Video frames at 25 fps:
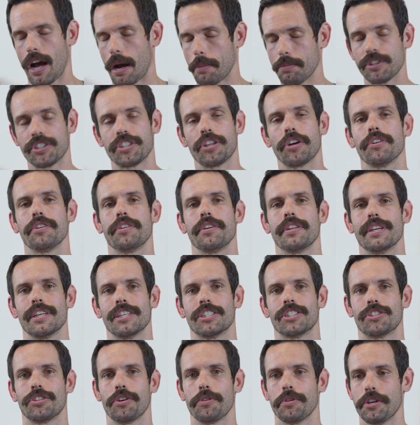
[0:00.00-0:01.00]
I'm just telling you
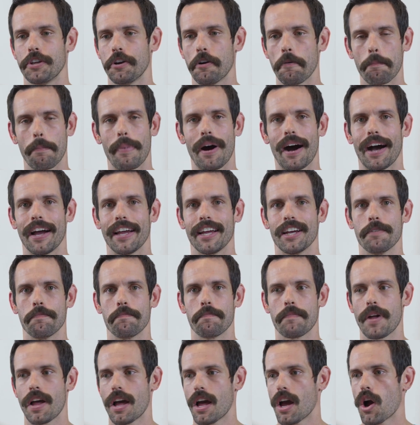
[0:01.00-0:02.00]
this so you don't buy
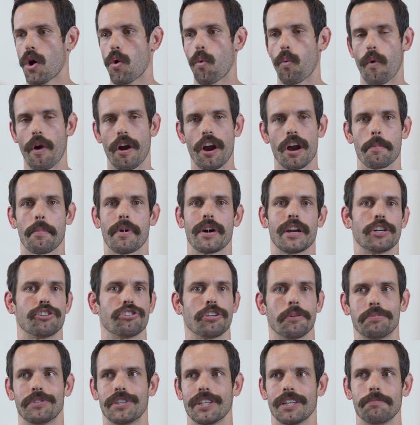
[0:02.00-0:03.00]
them, wear them on a
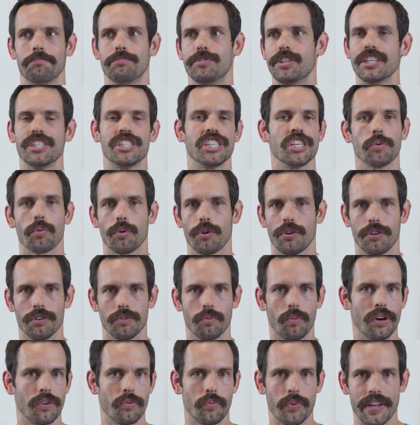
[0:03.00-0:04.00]
trip to Disney World
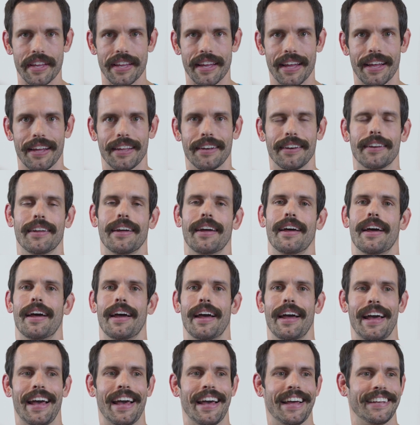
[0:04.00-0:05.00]
one weekend,
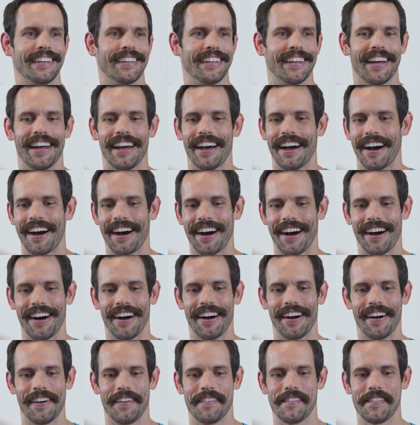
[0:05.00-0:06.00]
and
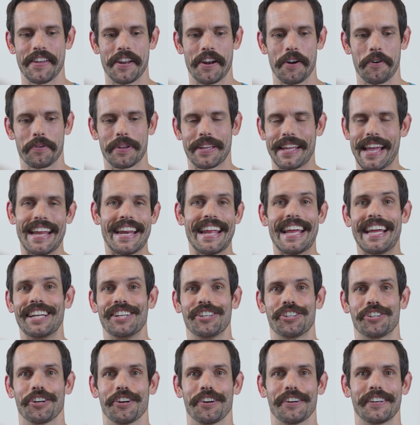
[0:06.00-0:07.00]
get
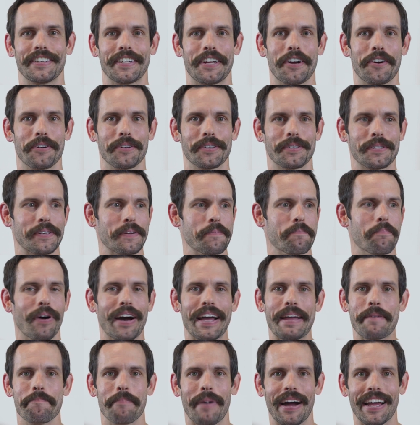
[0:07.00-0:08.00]
injured and go
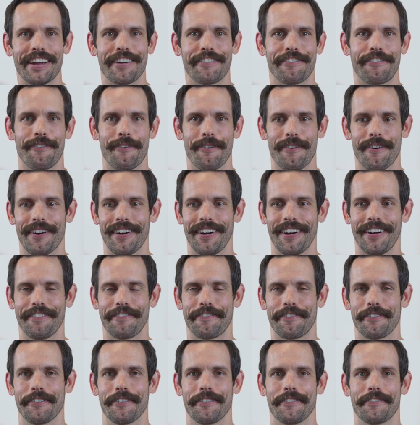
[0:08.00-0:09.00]
blame Mike
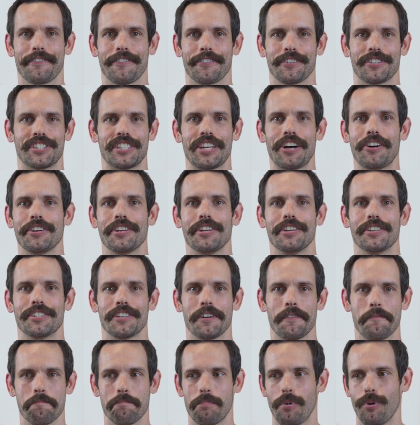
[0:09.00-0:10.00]
for selling you
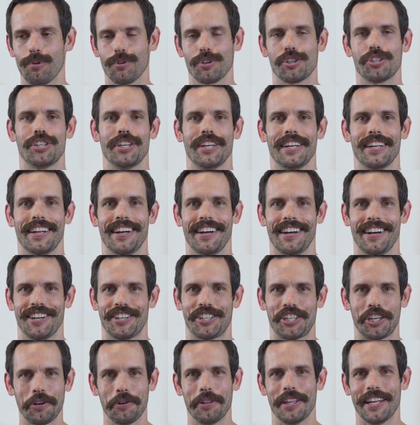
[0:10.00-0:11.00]
some bullshit
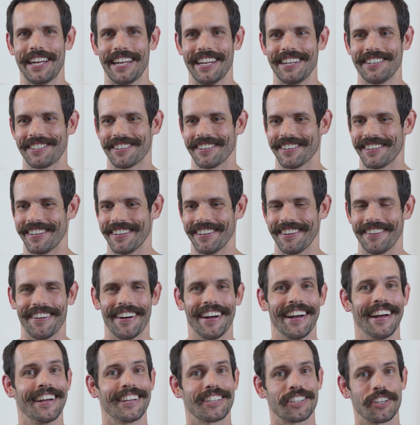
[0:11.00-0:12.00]
shoe that injured you.
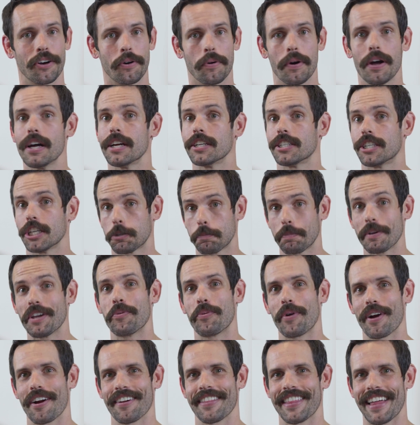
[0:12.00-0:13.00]
So just be
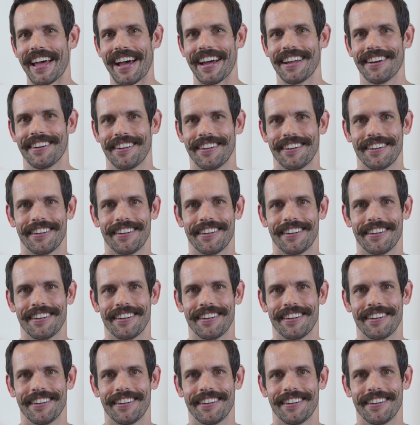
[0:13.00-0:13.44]
aware of that.